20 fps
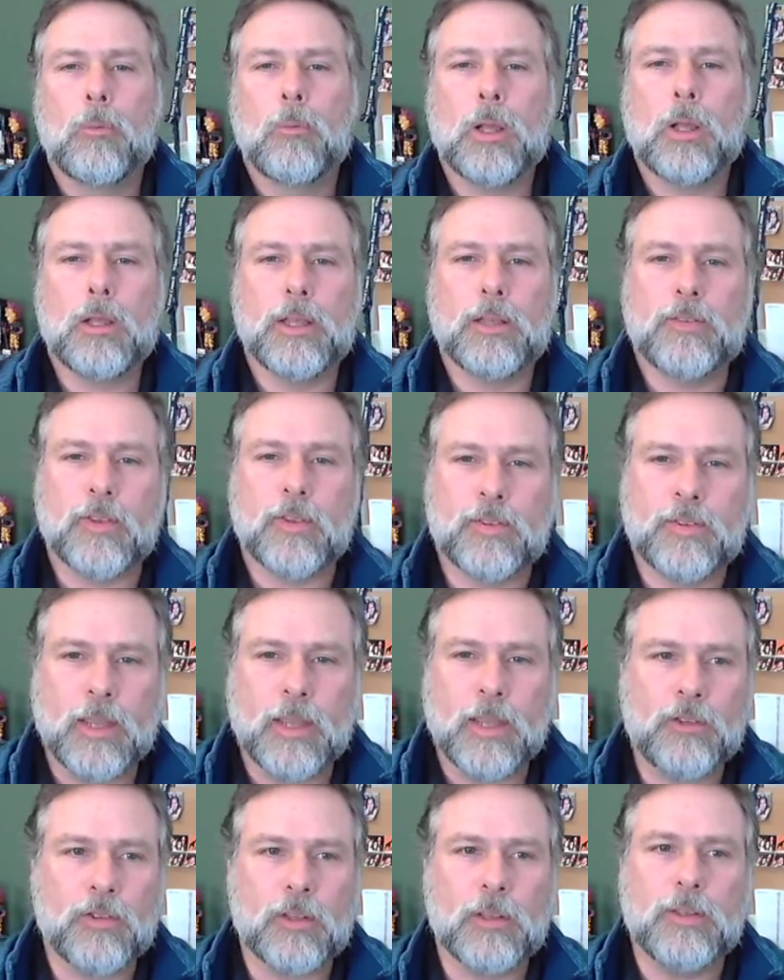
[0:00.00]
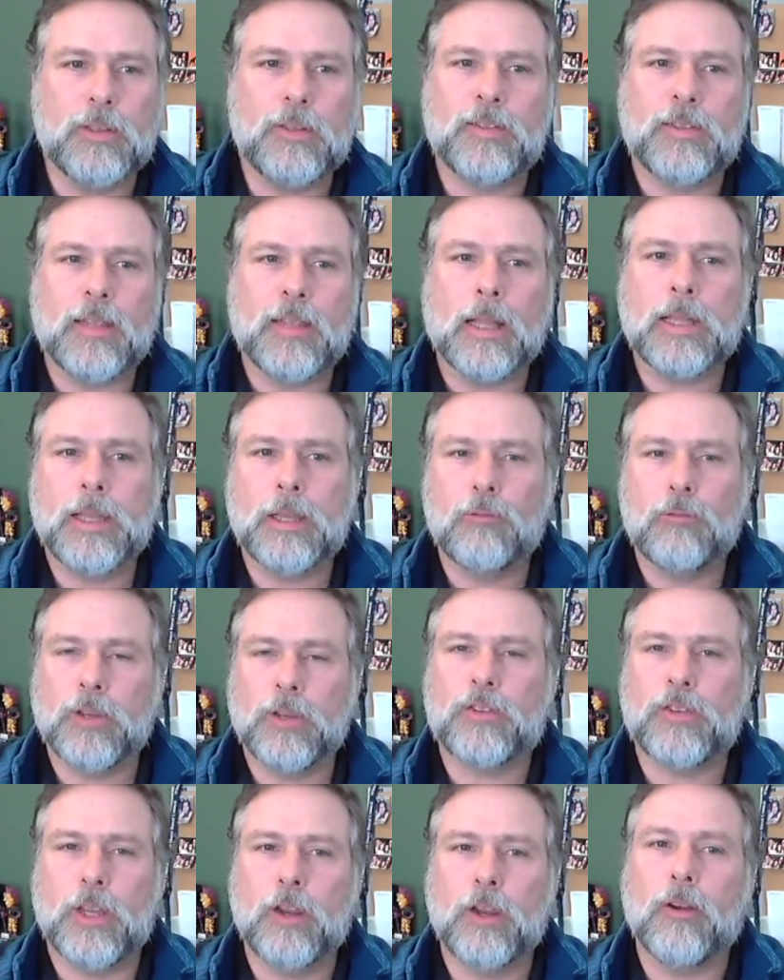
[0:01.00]
Well, it's essentially selling
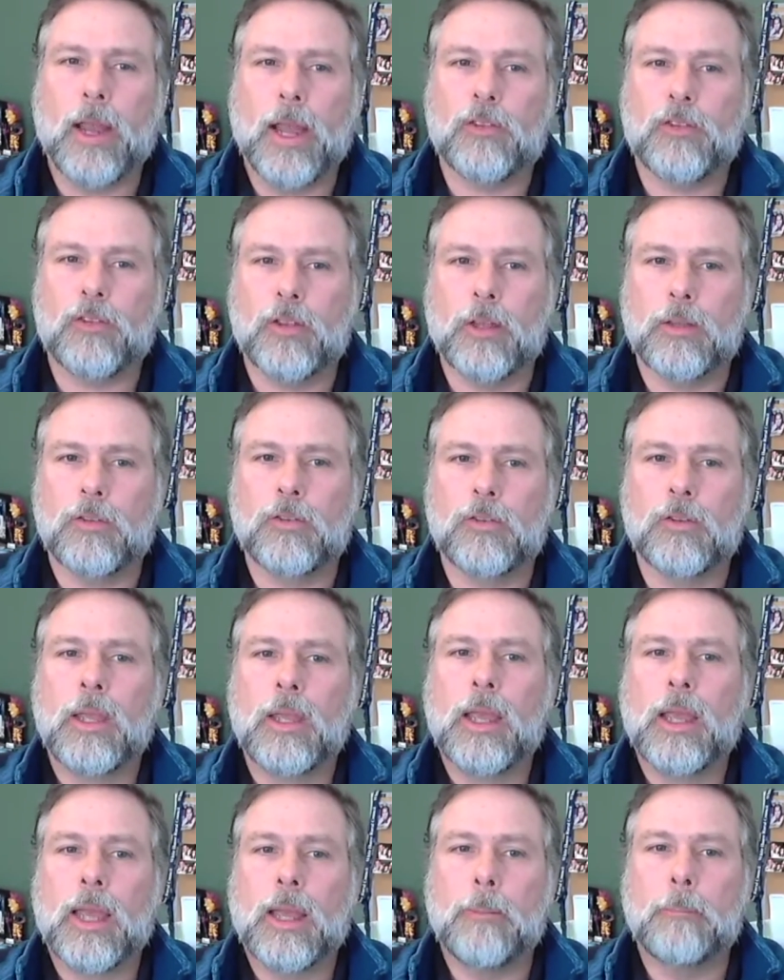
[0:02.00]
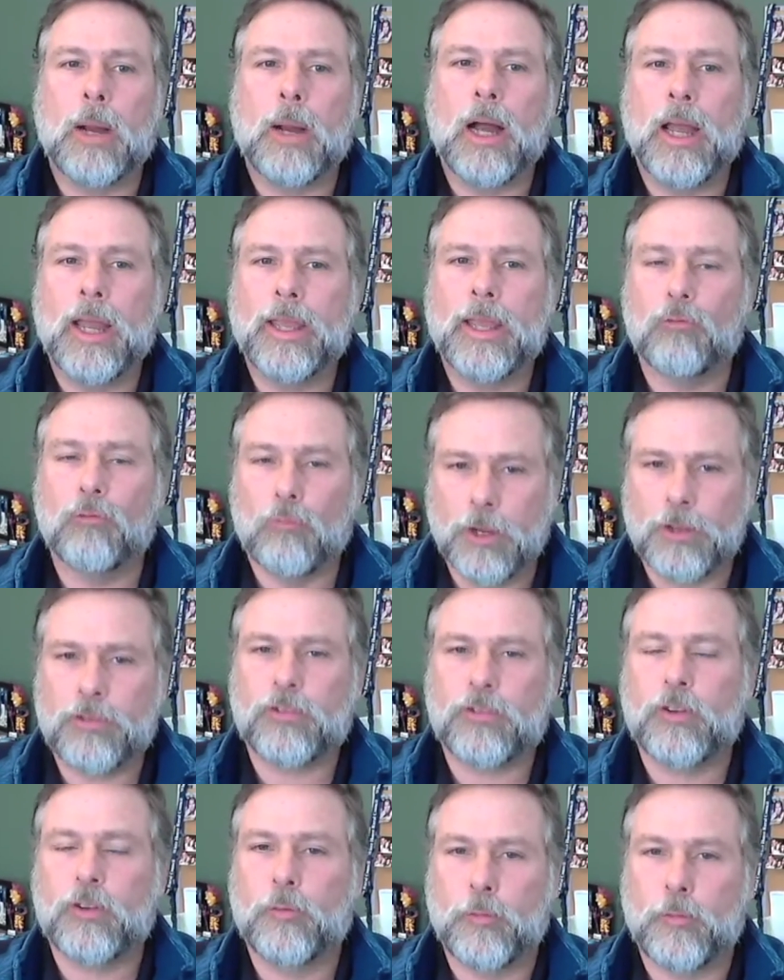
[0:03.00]
riskier assets and buying
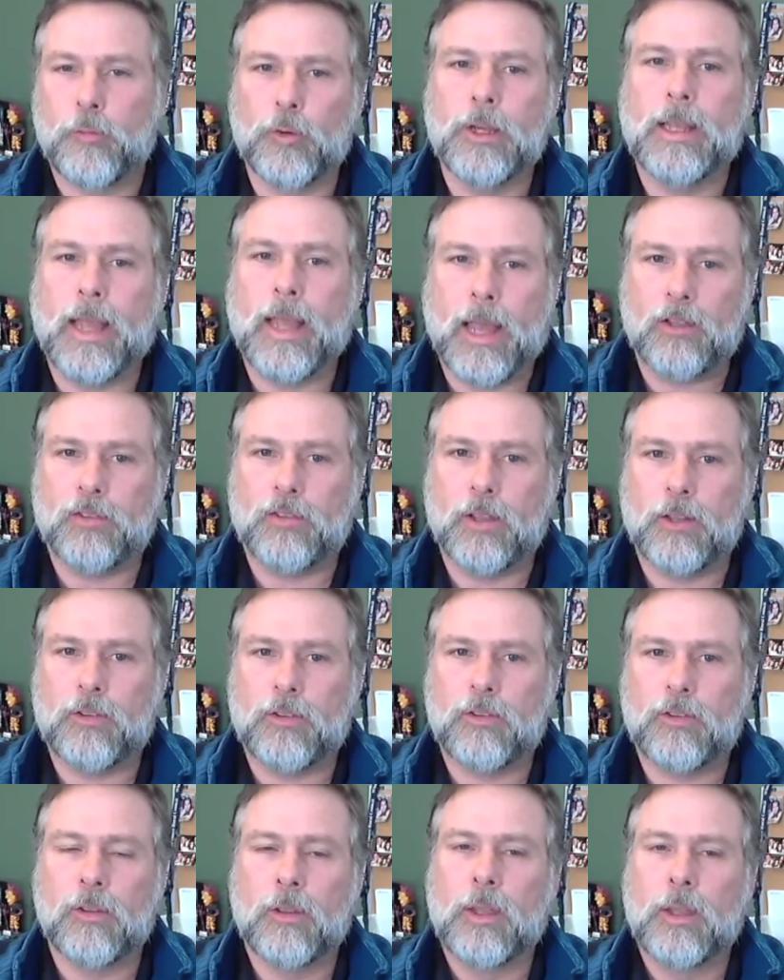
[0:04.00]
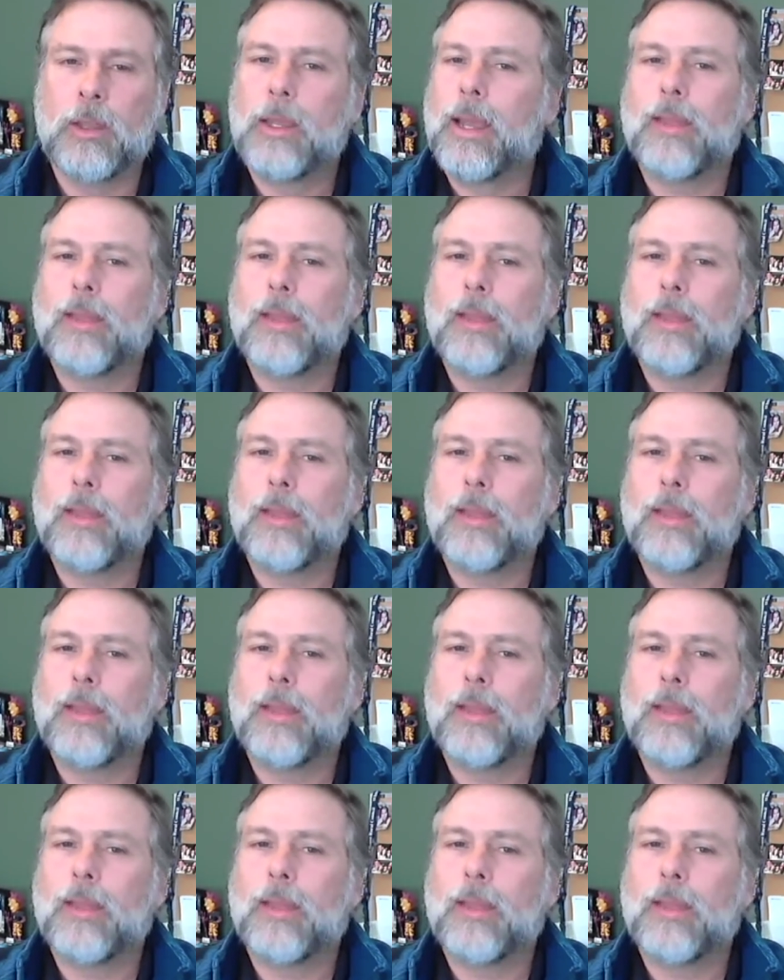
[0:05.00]
risk-free assets.